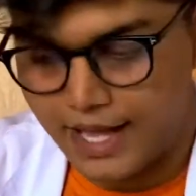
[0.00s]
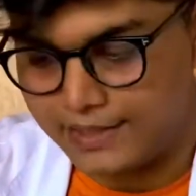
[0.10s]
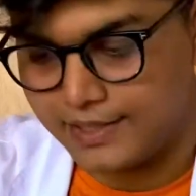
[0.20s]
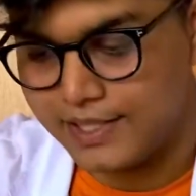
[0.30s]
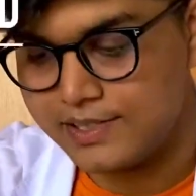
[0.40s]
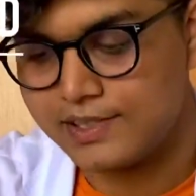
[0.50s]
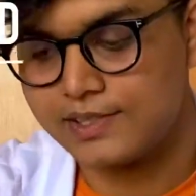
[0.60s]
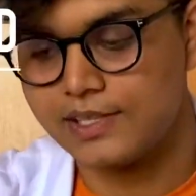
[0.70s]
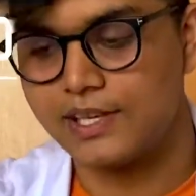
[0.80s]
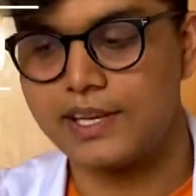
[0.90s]
This
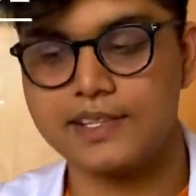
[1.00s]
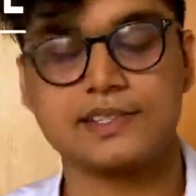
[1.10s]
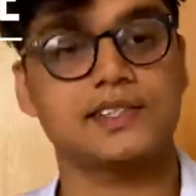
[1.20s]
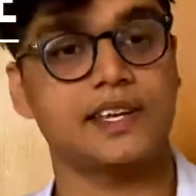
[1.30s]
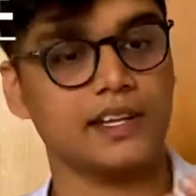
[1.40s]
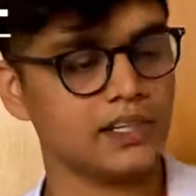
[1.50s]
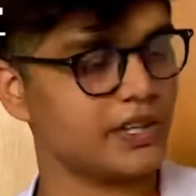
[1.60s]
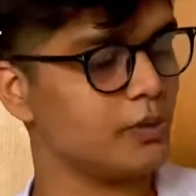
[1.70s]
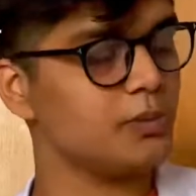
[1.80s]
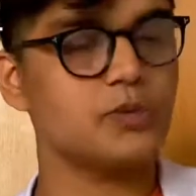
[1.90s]
is single
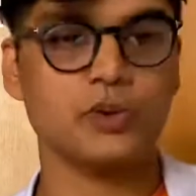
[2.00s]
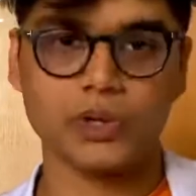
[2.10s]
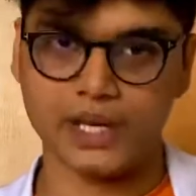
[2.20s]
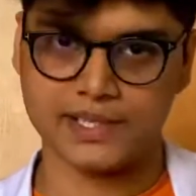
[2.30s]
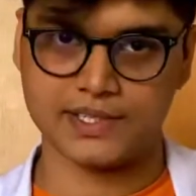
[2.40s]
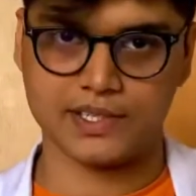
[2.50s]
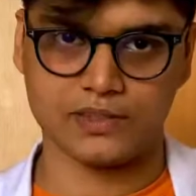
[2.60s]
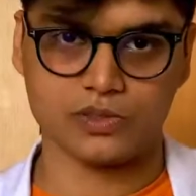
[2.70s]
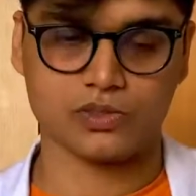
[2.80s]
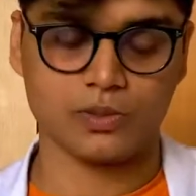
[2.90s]
tube dual head
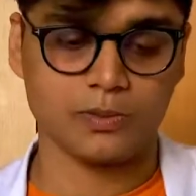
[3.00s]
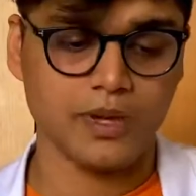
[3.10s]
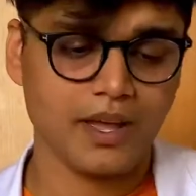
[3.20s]
stethoscope.